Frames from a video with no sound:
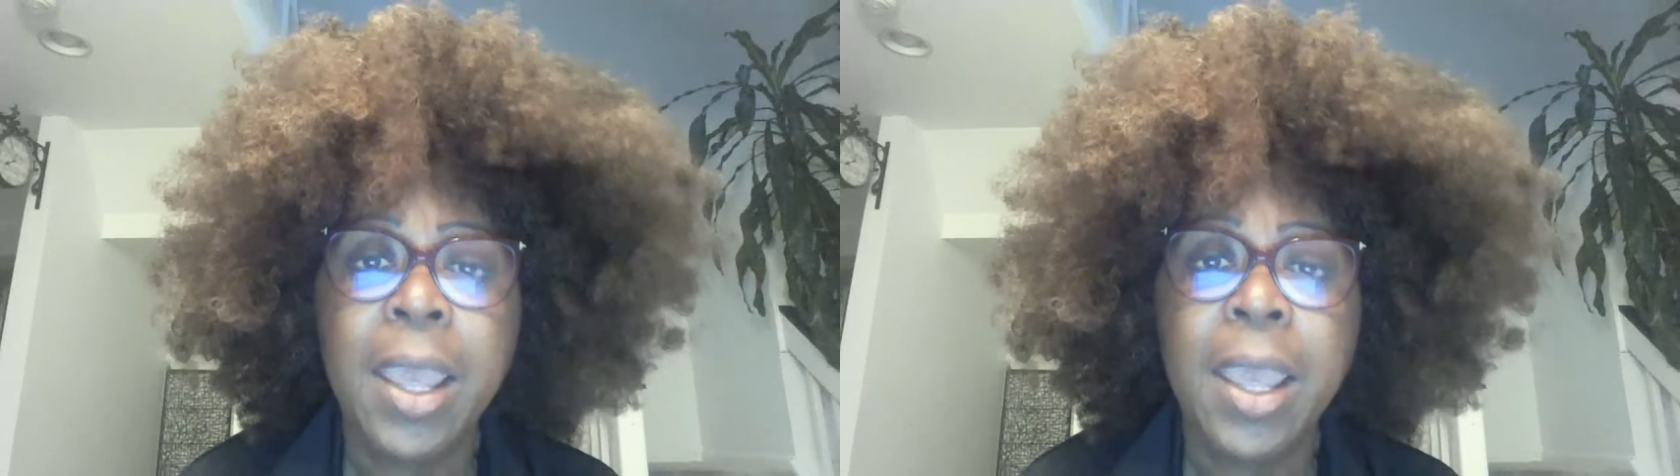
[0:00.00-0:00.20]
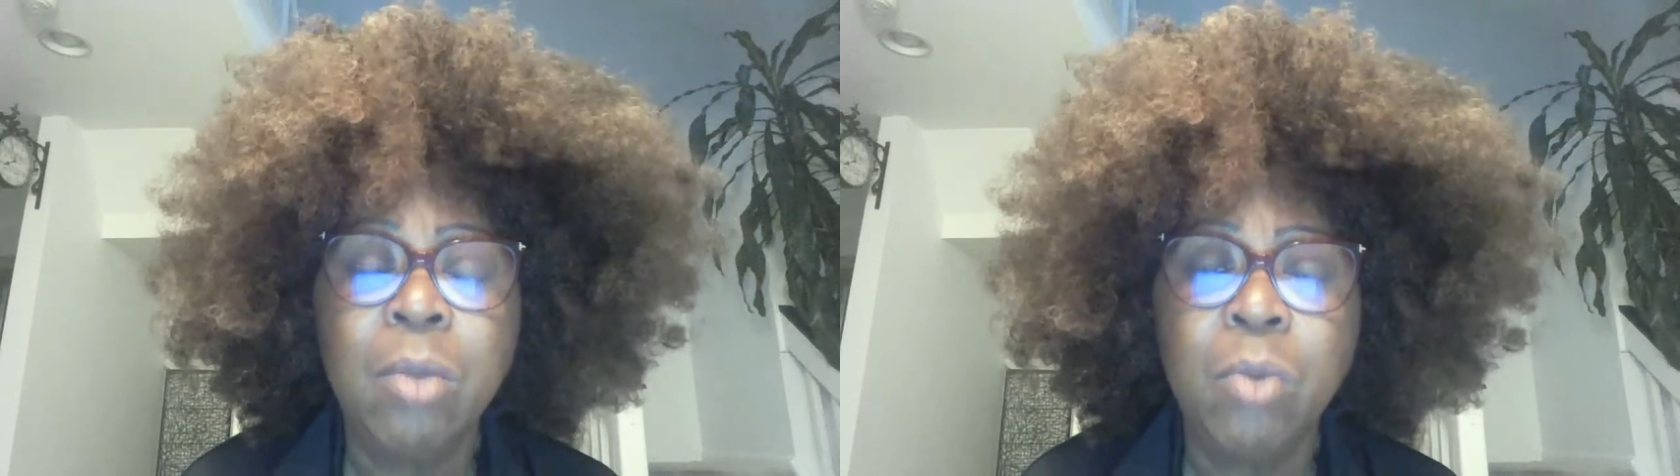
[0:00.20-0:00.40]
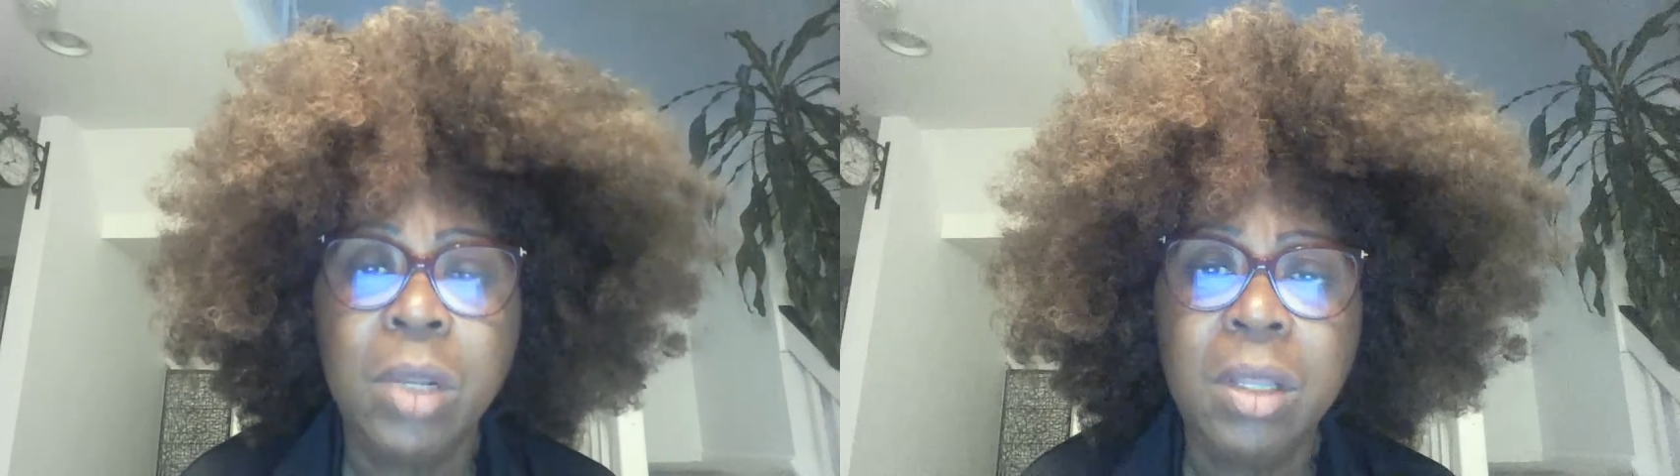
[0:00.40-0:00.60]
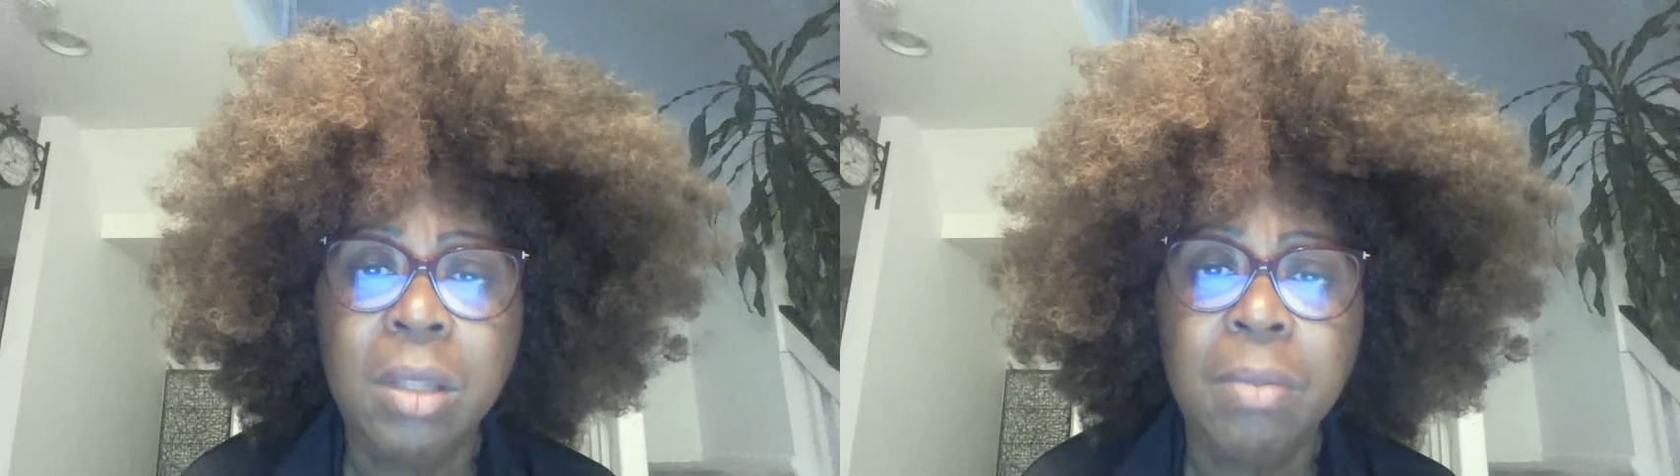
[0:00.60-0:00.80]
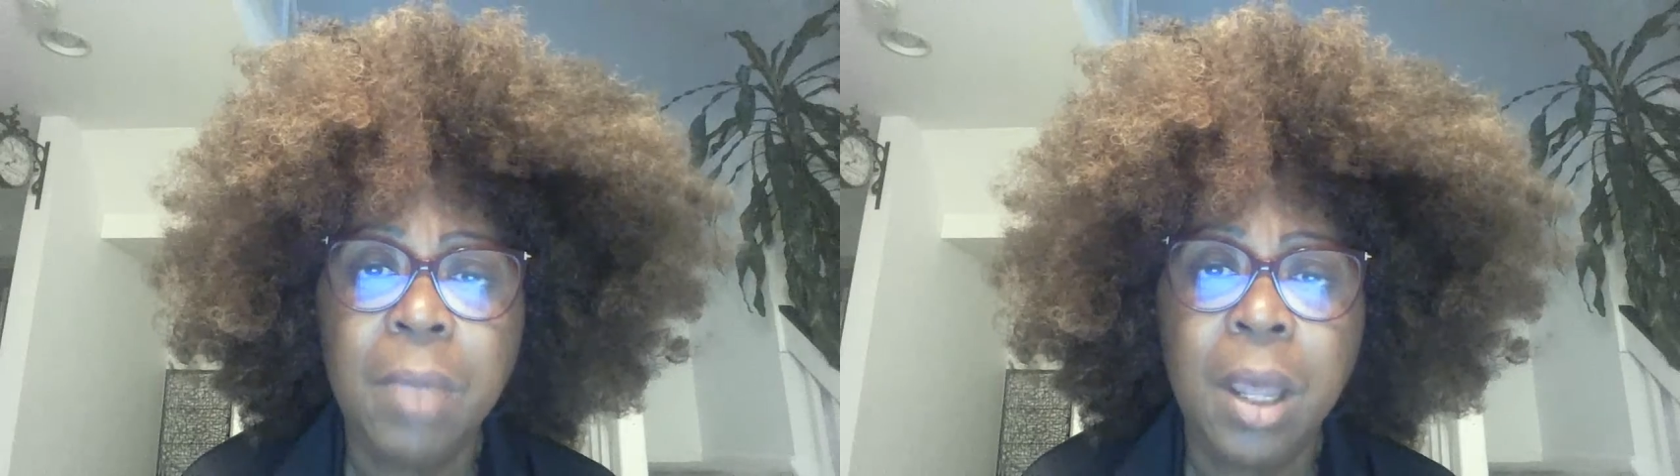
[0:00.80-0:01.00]
And one of
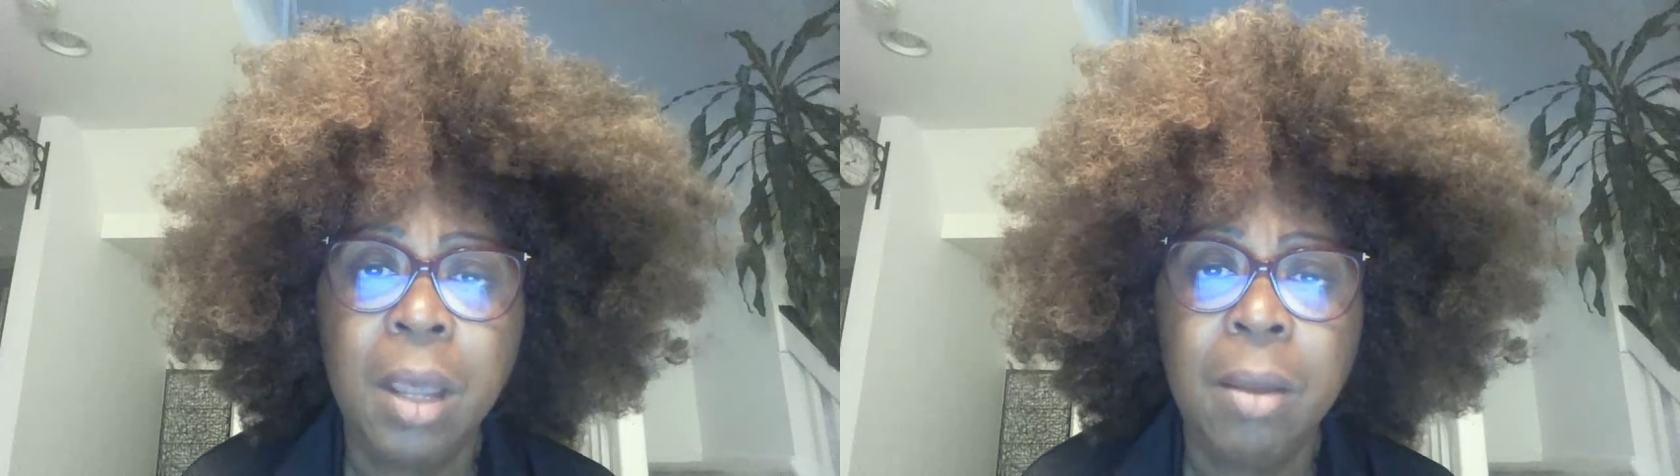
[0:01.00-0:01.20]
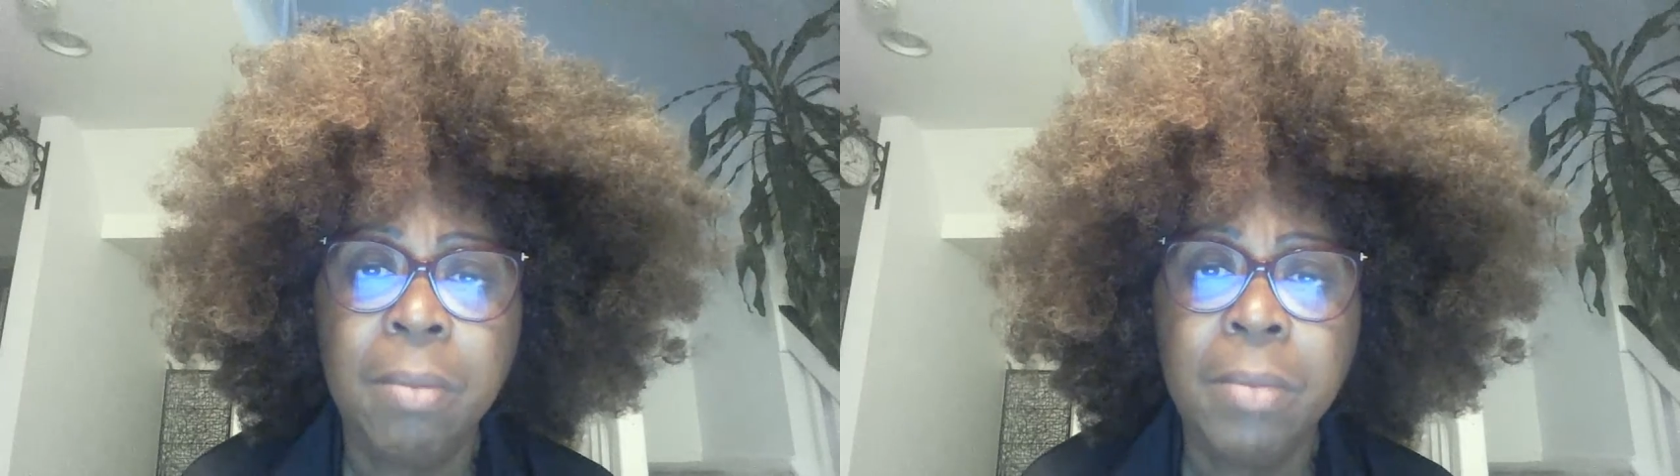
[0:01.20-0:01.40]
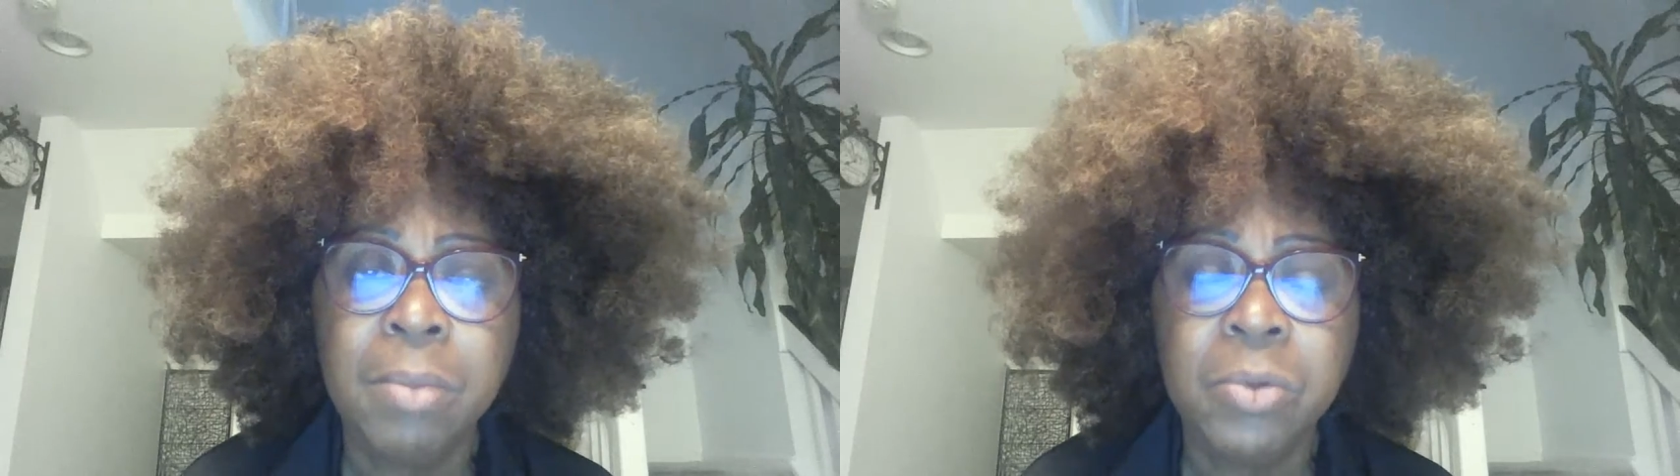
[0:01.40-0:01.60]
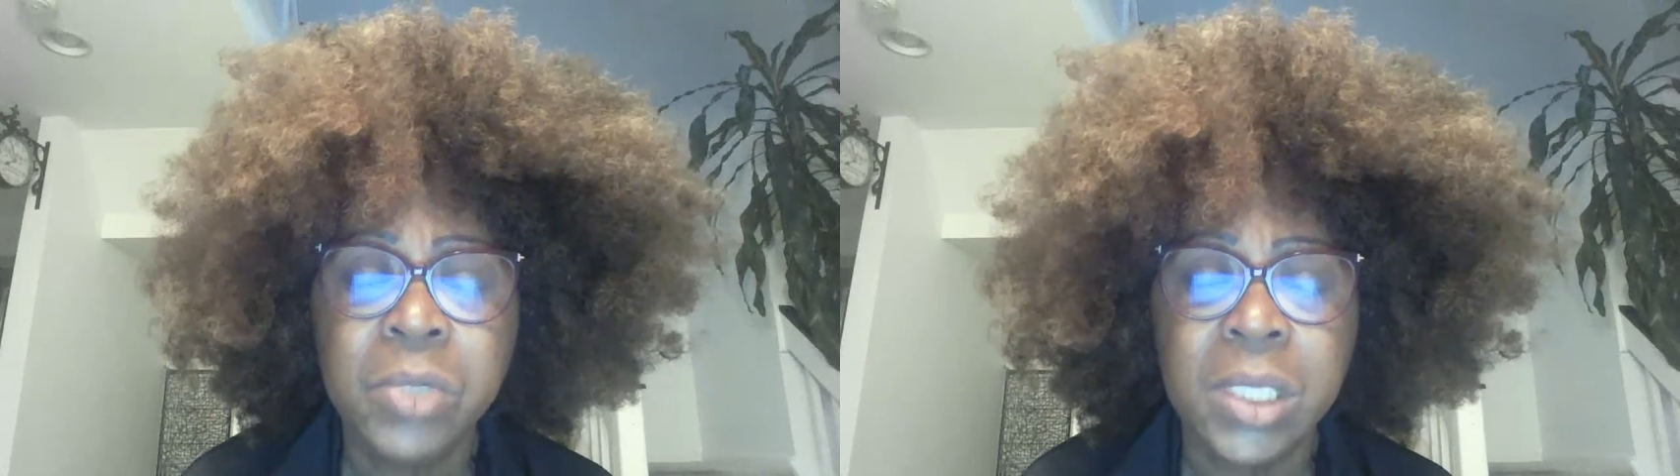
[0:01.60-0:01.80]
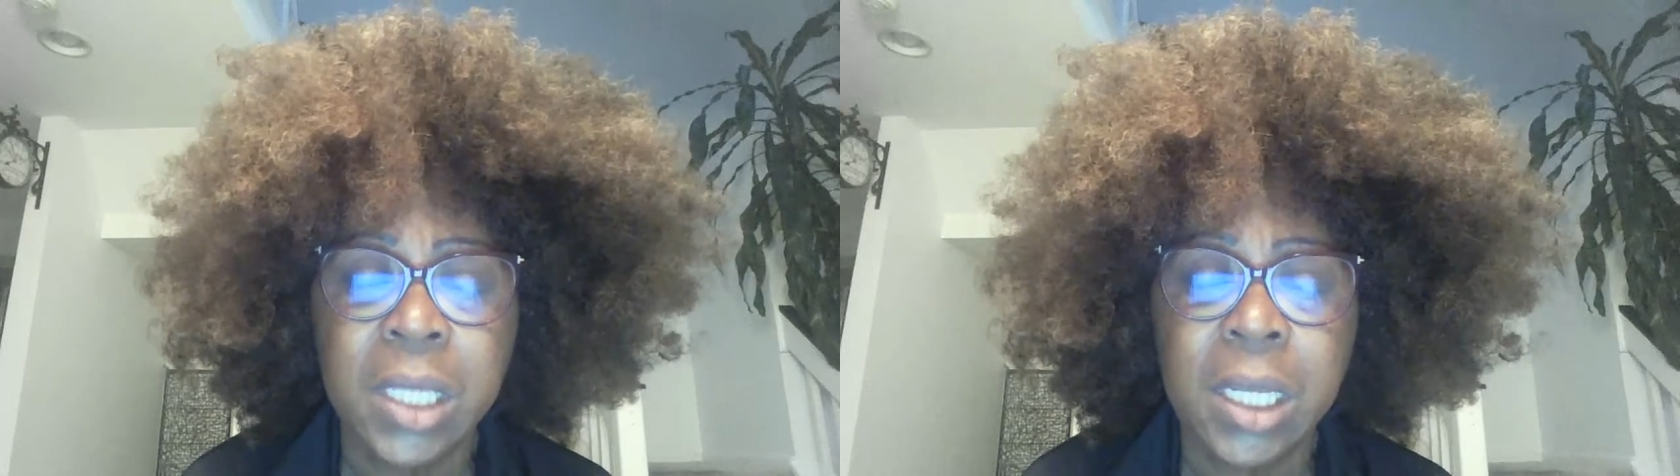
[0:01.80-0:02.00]
the
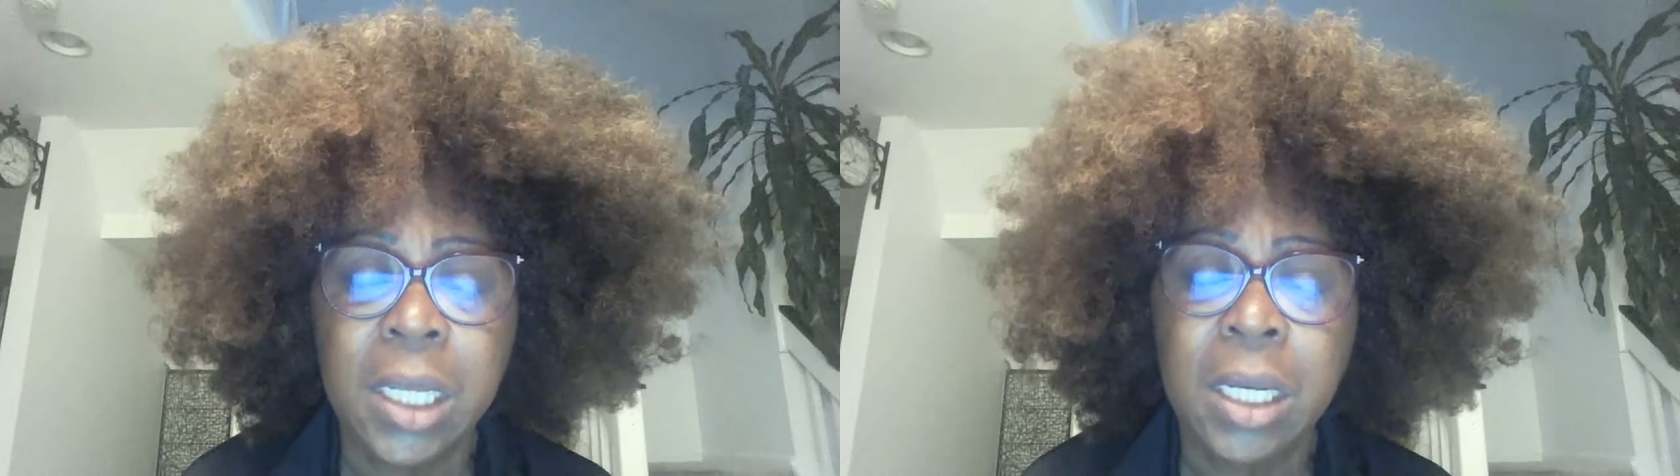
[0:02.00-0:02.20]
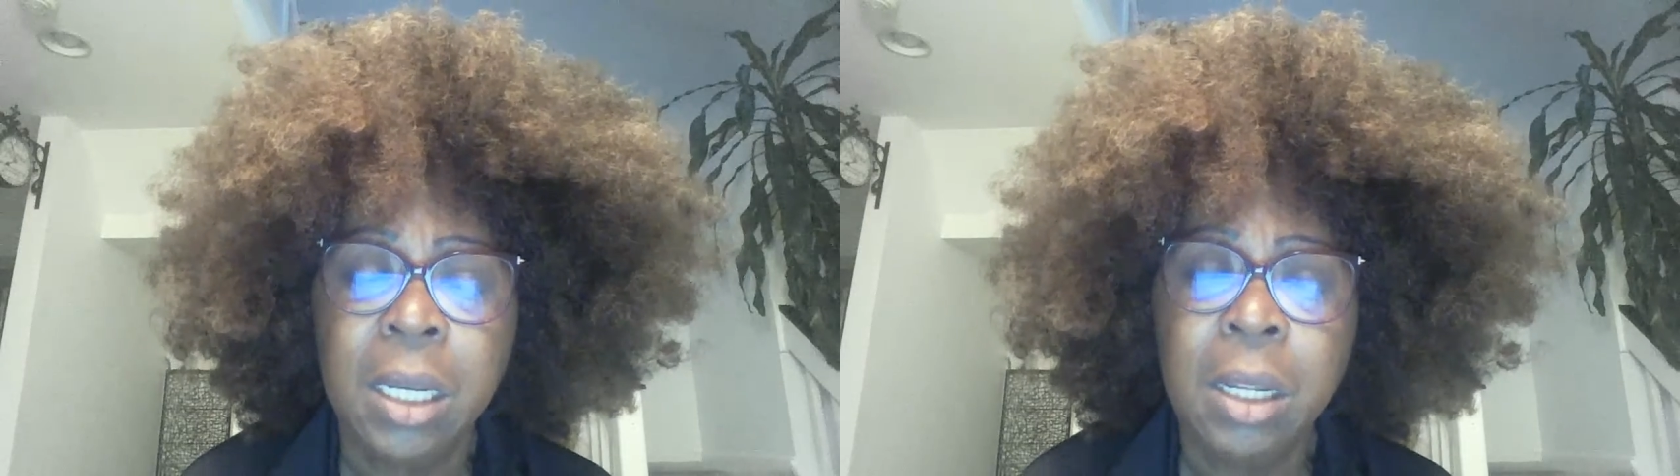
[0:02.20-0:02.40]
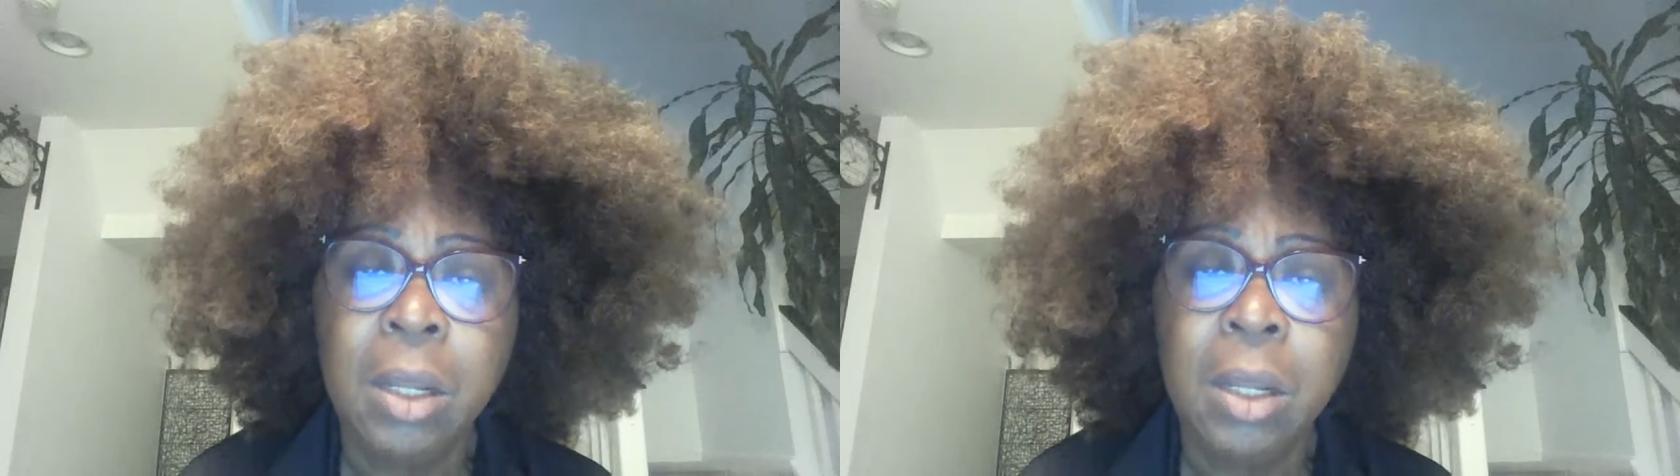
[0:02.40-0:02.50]
members said,